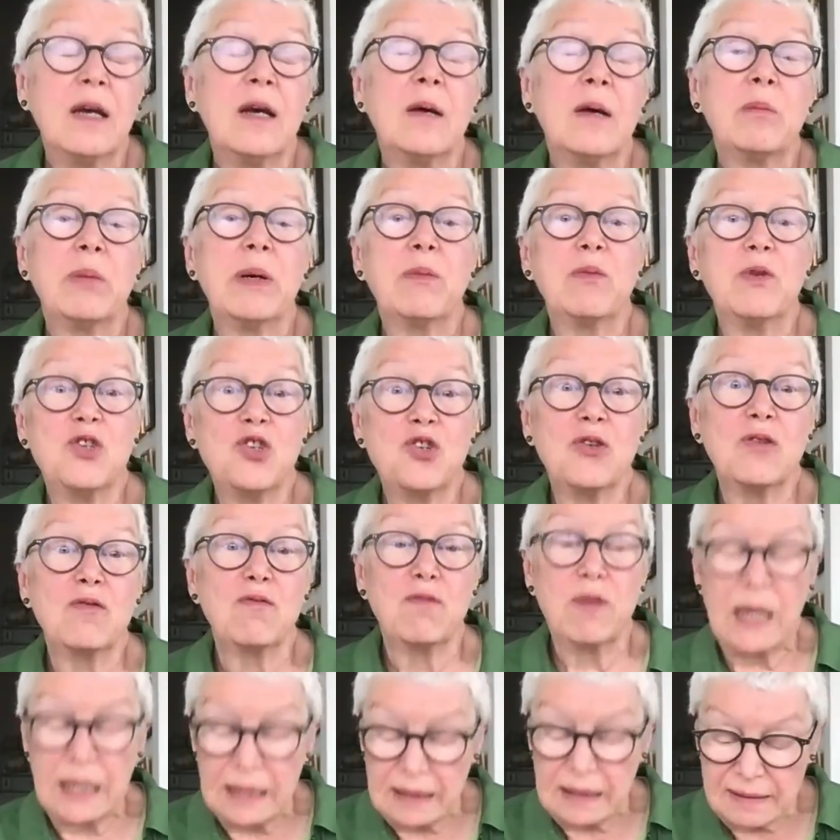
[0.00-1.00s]
but we should
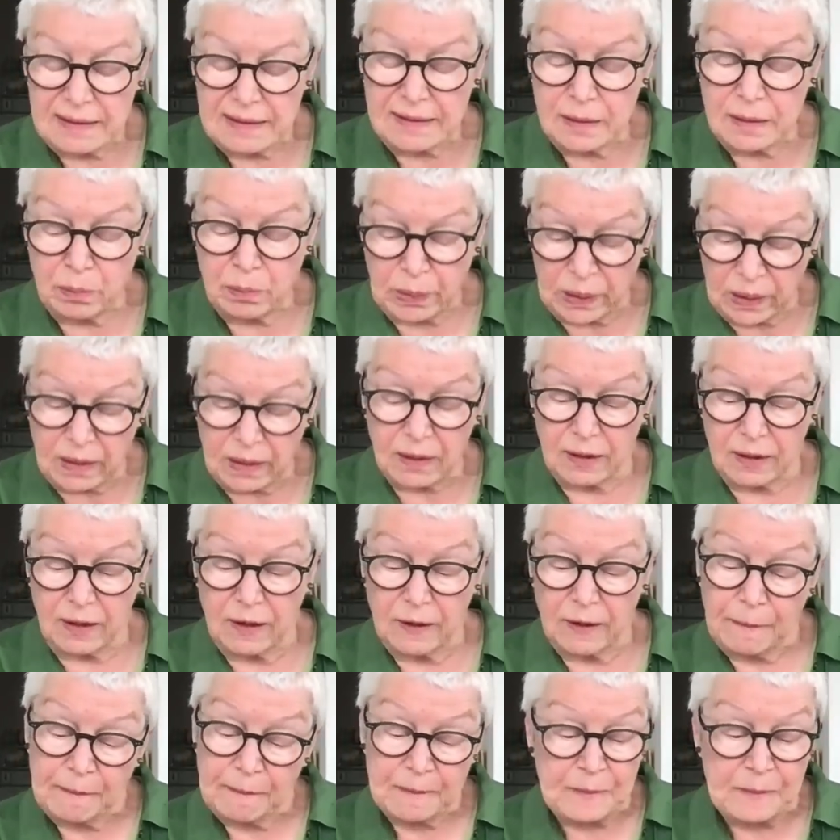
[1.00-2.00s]
raise the
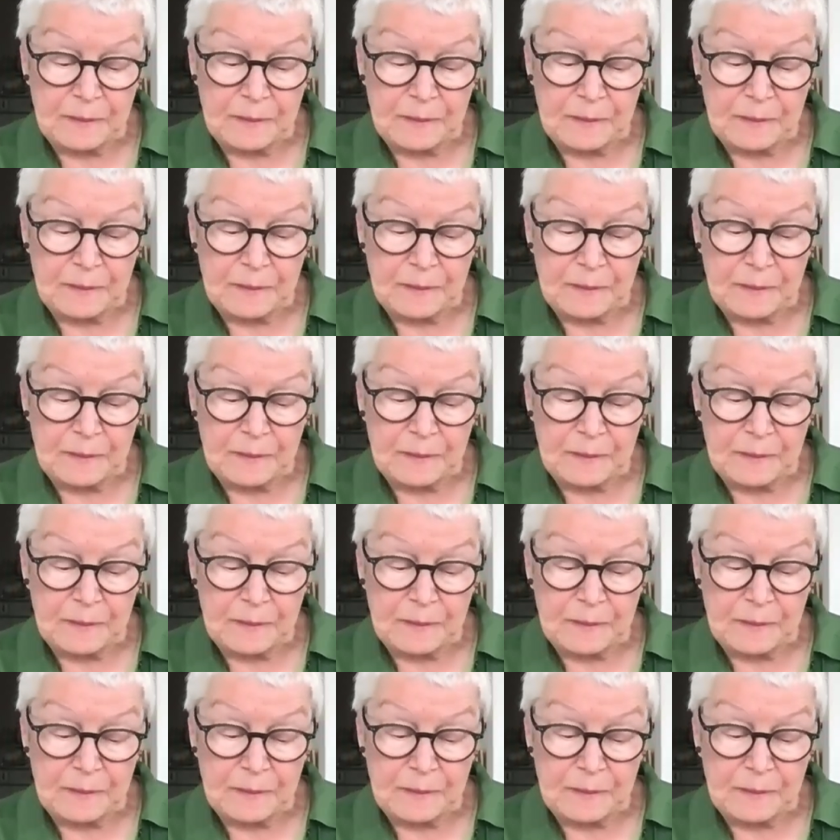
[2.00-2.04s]
bar,